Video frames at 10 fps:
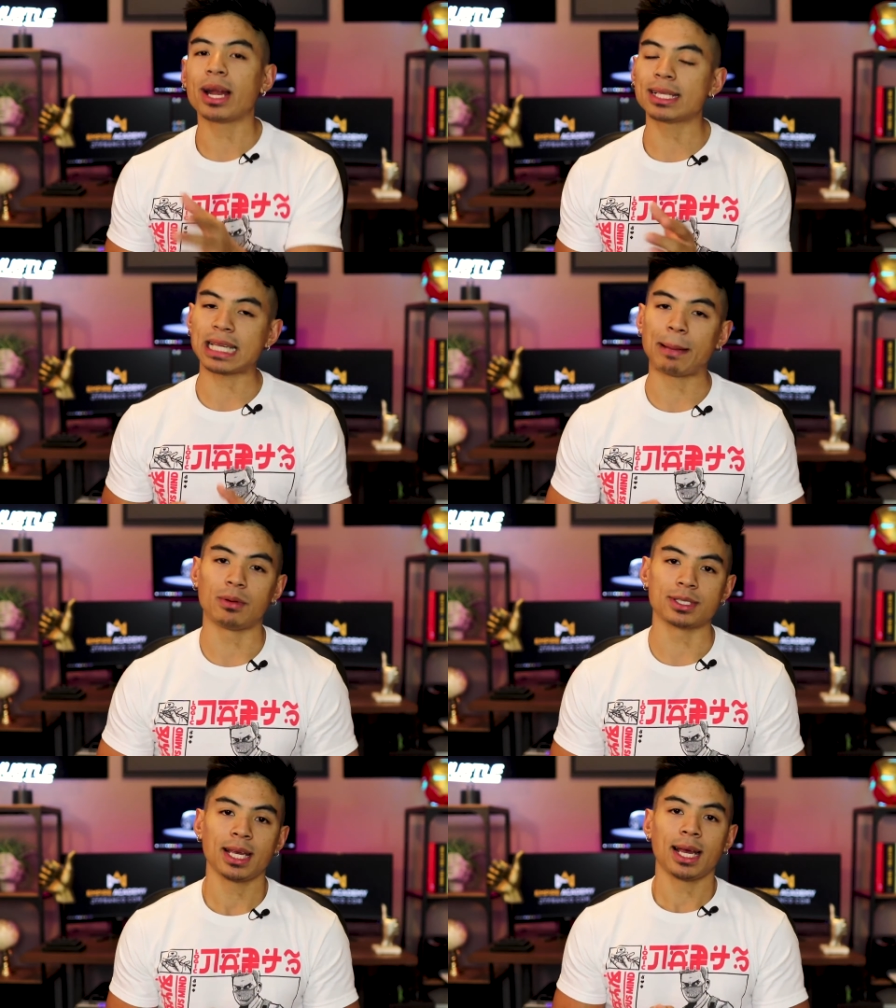branded
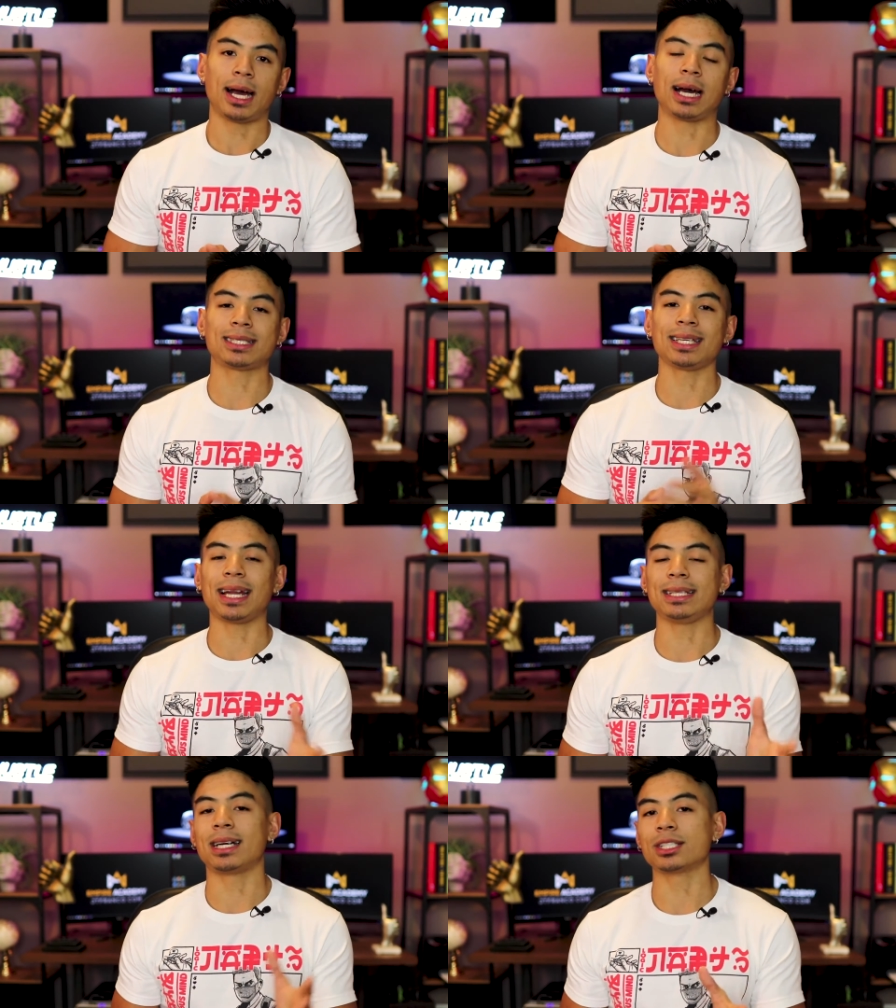samples uh, to
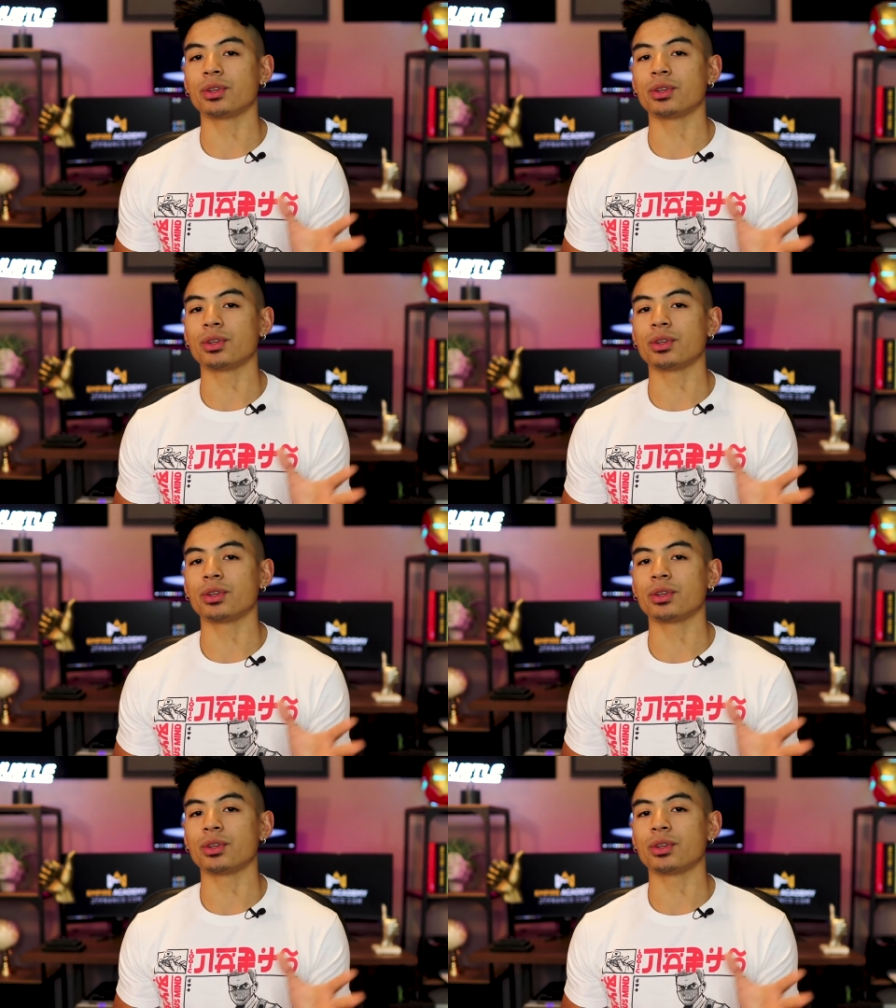get it done.